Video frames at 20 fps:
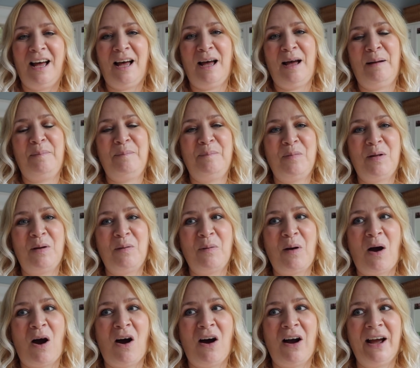
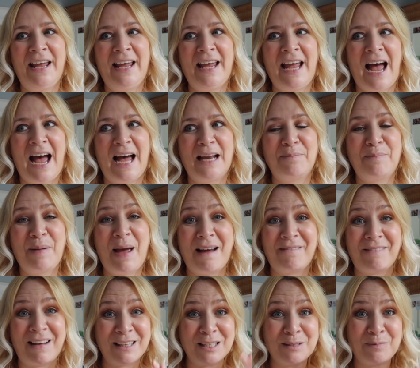I had
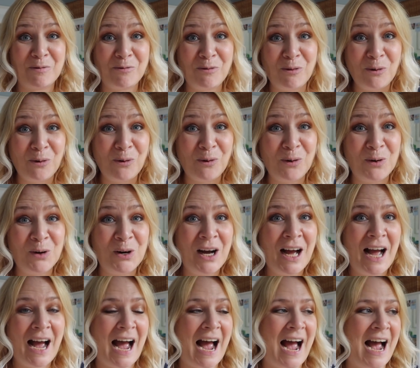pet rats before
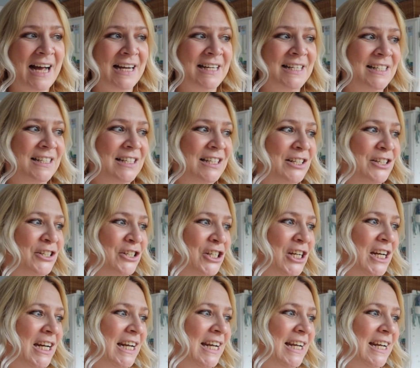and
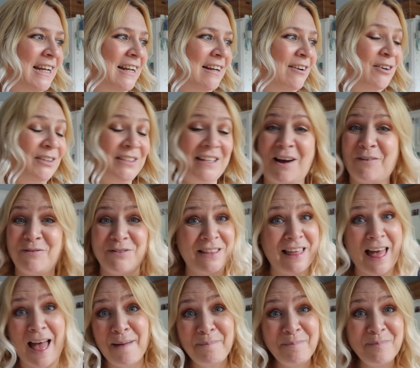she looked after
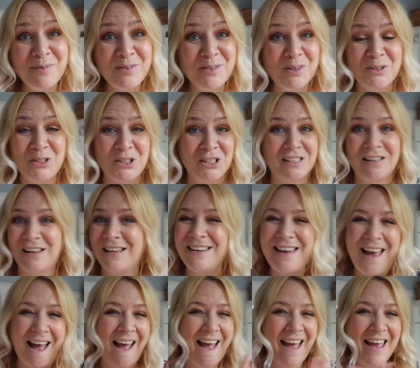them. So she's like,
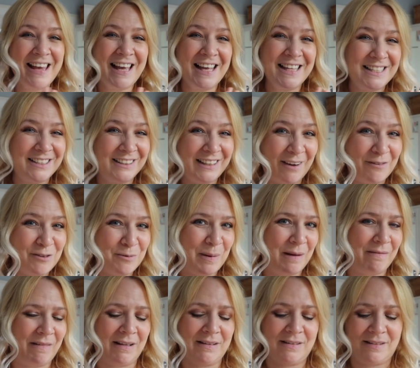yay, get to look after
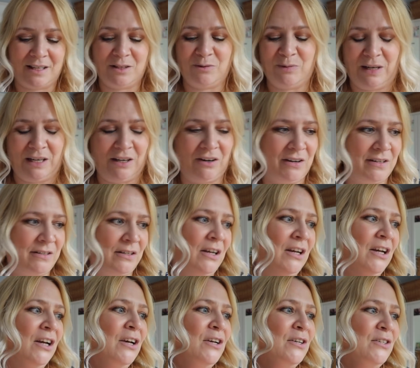pet rats. That's really nice.
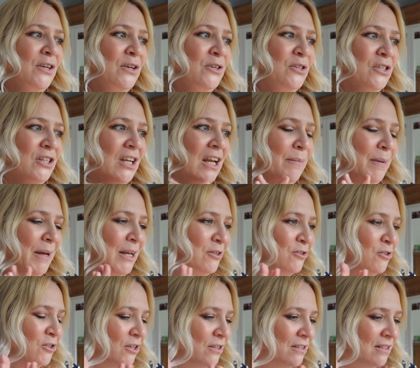So she's going to be
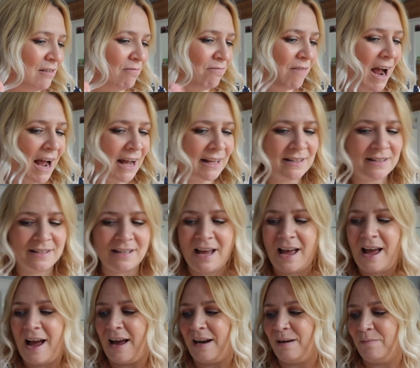introduced to the rats,
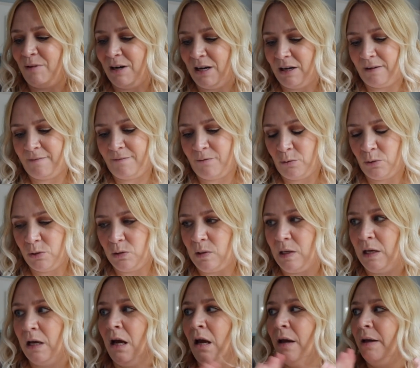and I'm really looking forward
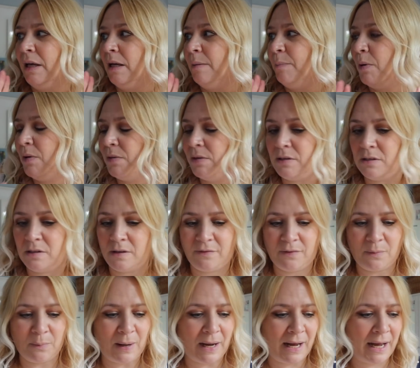to it. I'm going to put this
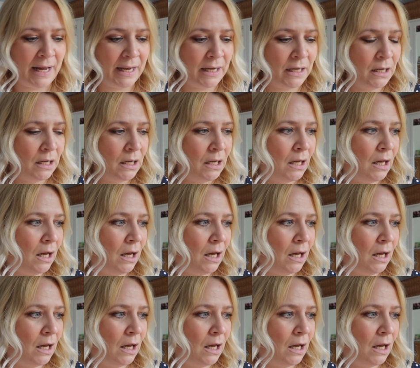stuff away,